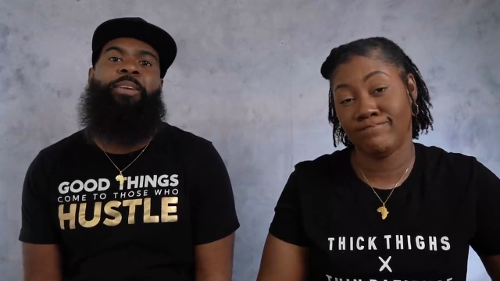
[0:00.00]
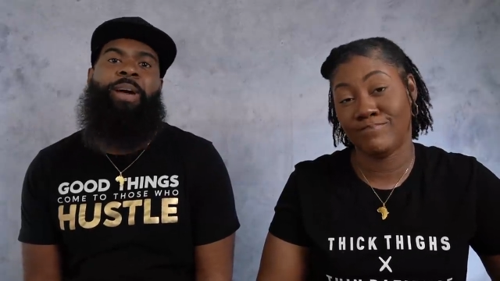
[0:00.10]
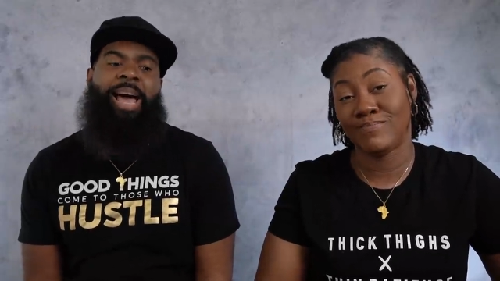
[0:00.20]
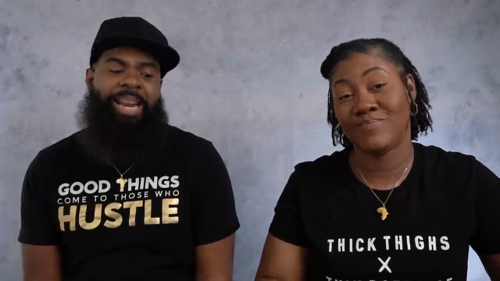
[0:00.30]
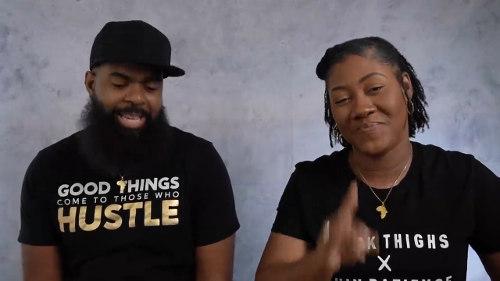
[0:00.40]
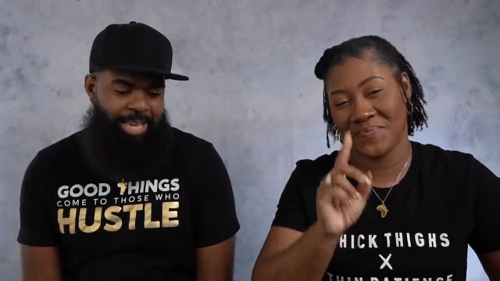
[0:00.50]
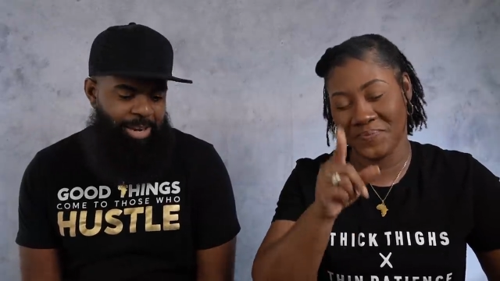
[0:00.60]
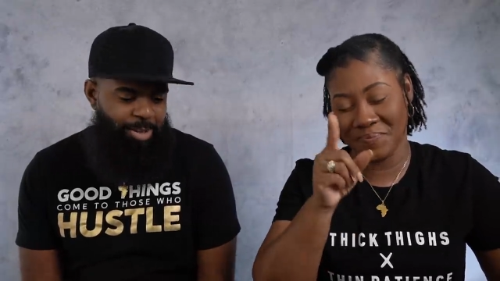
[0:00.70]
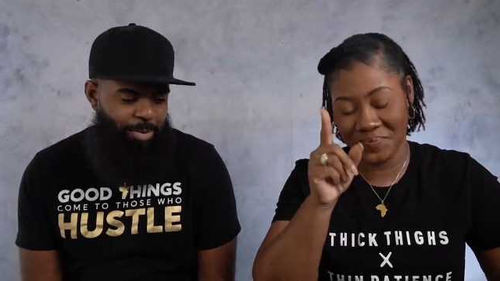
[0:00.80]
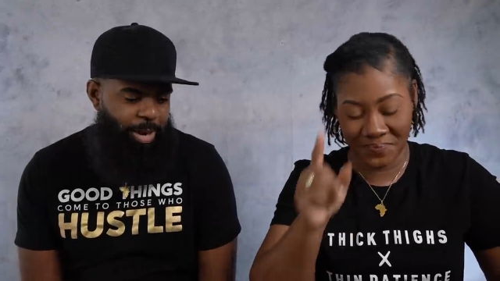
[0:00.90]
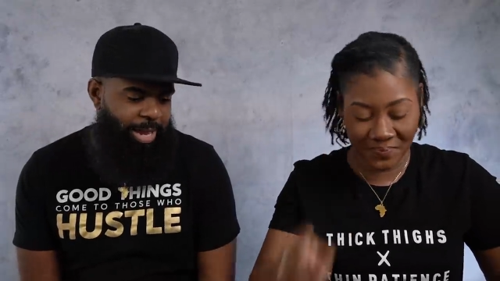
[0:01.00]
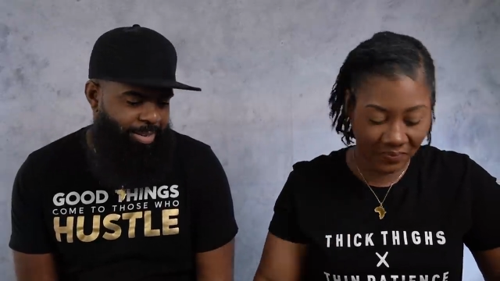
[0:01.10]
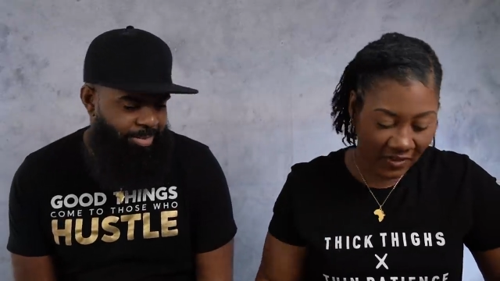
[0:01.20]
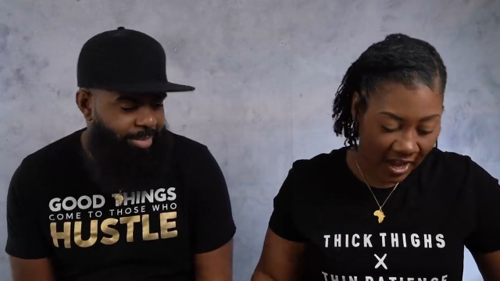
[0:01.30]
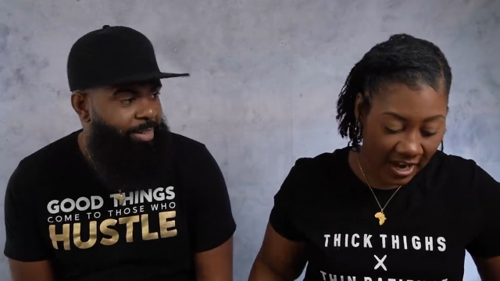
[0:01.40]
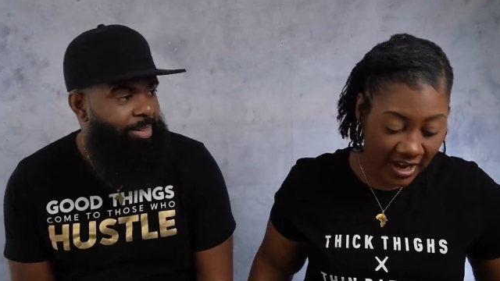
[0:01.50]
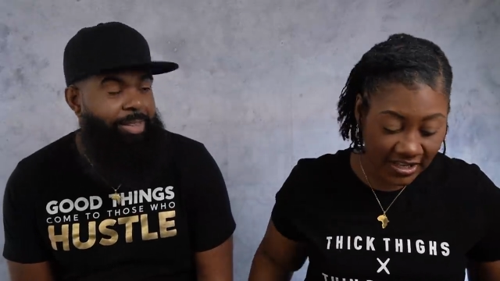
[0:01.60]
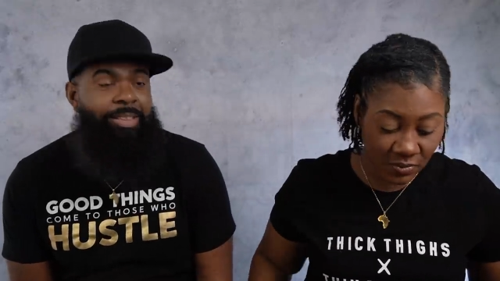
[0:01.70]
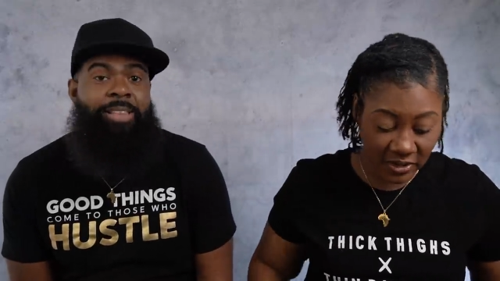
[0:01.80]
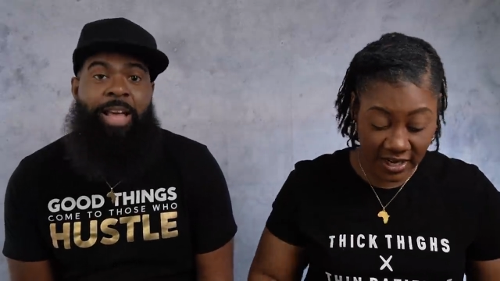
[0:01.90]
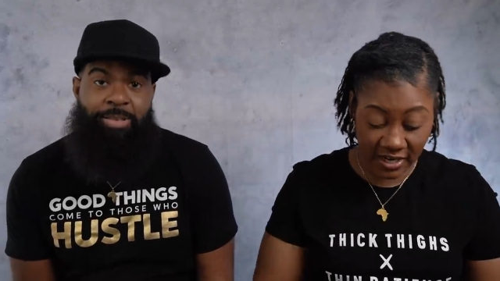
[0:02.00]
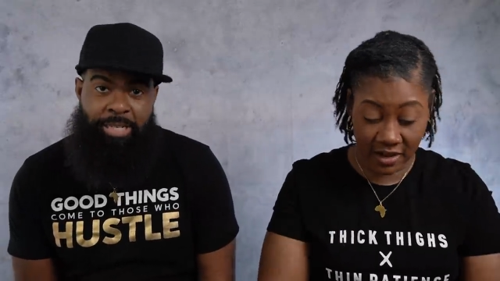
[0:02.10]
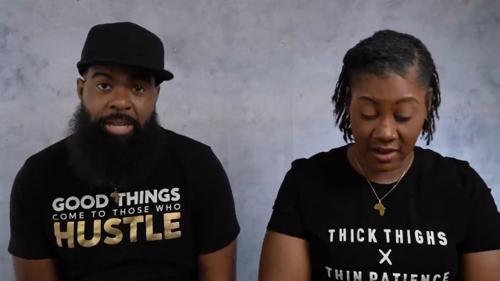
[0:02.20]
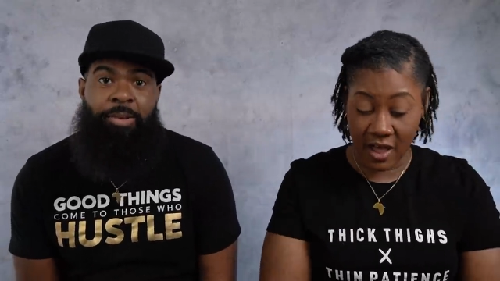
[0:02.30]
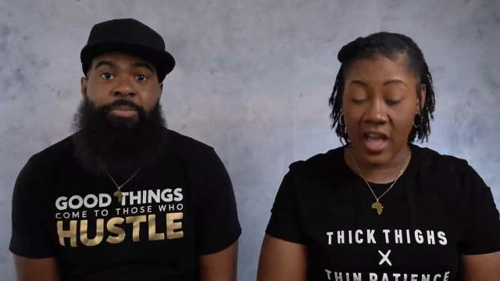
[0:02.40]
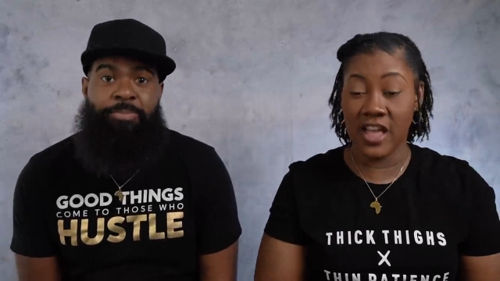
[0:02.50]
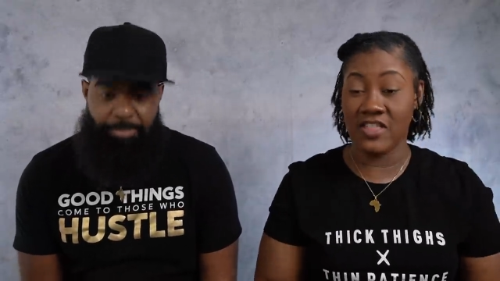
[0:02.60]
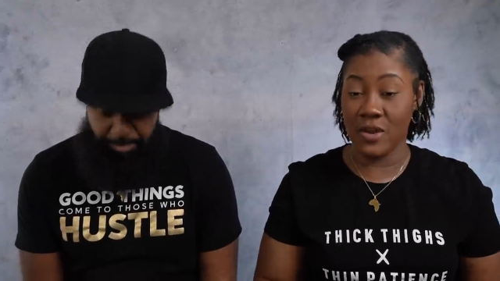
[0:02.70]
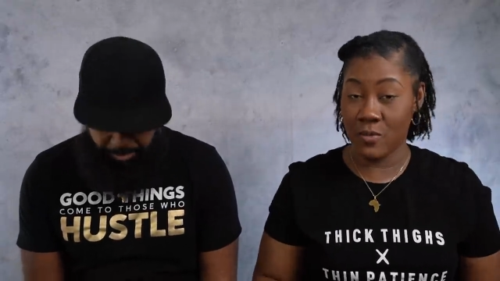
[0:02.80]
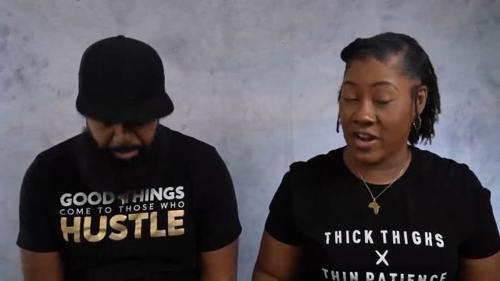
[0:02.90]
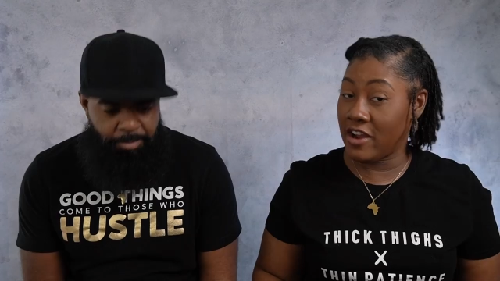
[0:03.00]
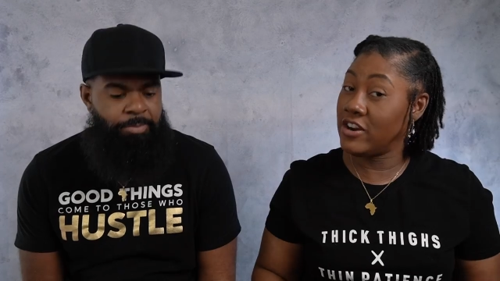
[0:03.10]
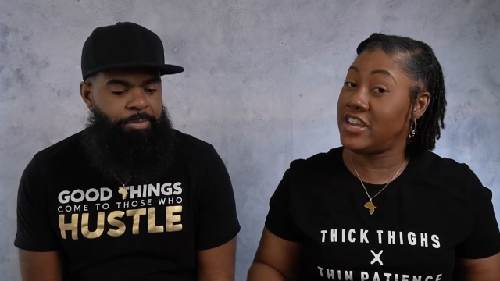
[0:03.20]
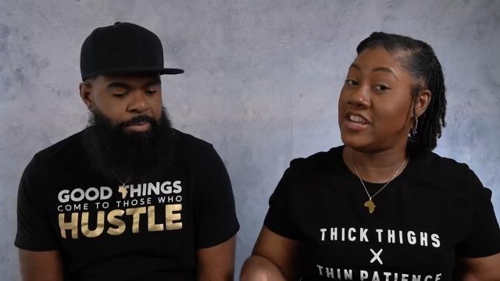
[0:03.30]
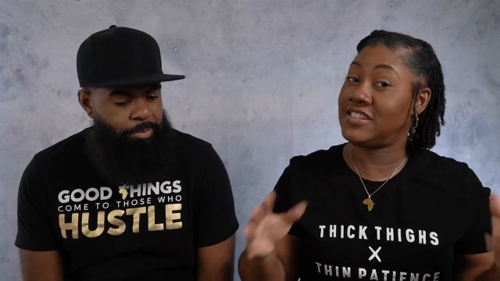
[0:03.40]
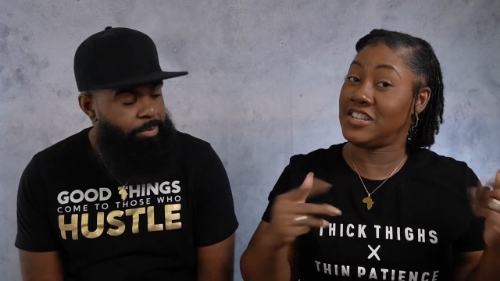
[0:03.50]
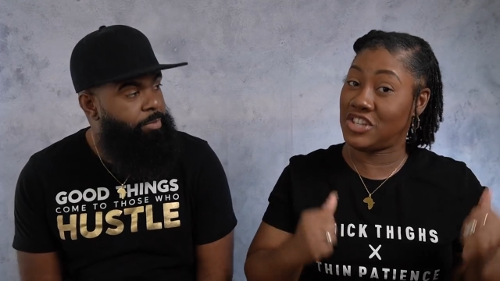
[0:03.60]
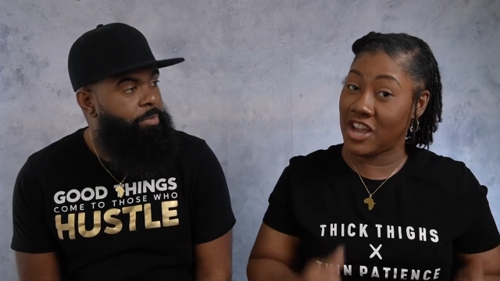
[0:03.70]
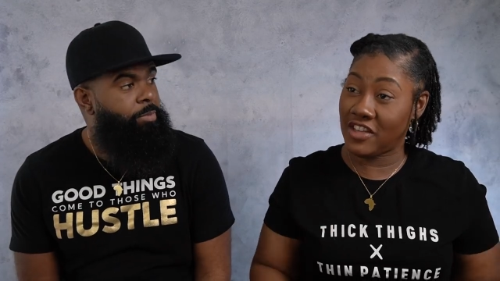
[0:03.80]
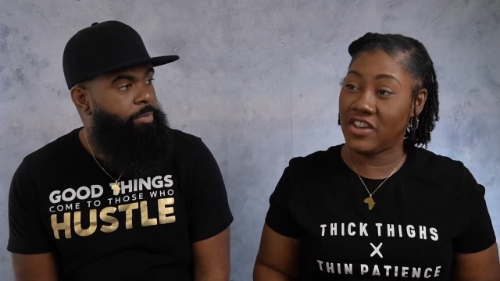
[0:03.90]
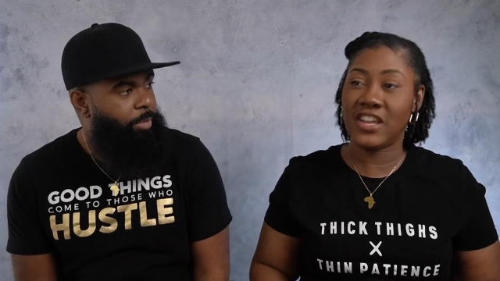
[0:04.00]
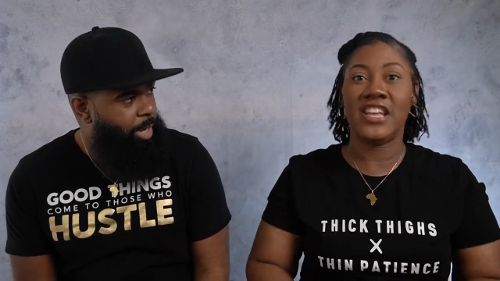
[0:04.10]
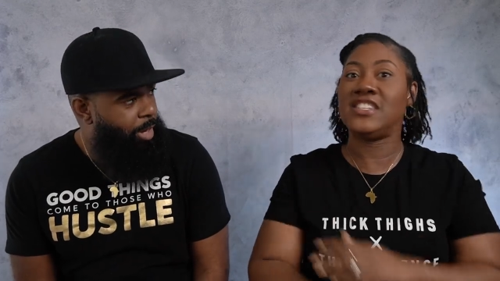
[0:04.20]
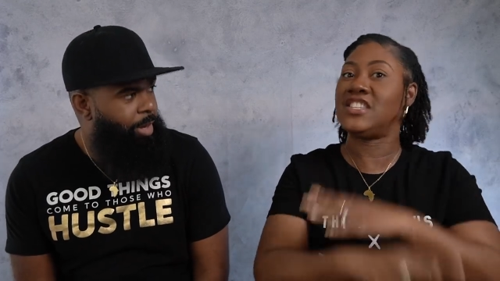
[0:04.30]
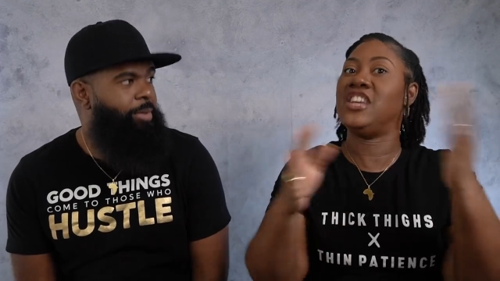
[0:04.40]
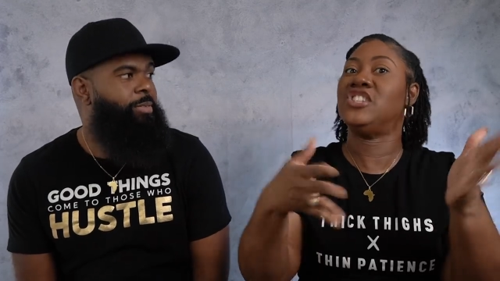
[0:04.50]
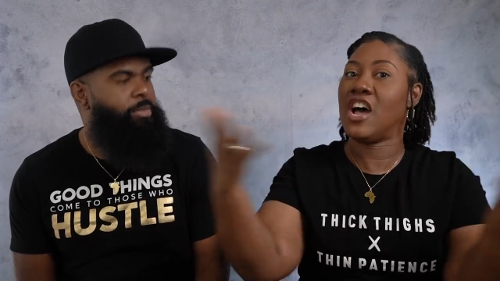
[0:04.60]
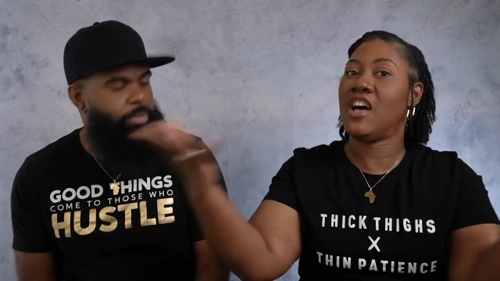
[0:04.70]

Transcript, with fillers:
Speaker 1: anybody to get in your way.
Speaker 2: And that's what and they did. And then when they're against each other, it's yep. each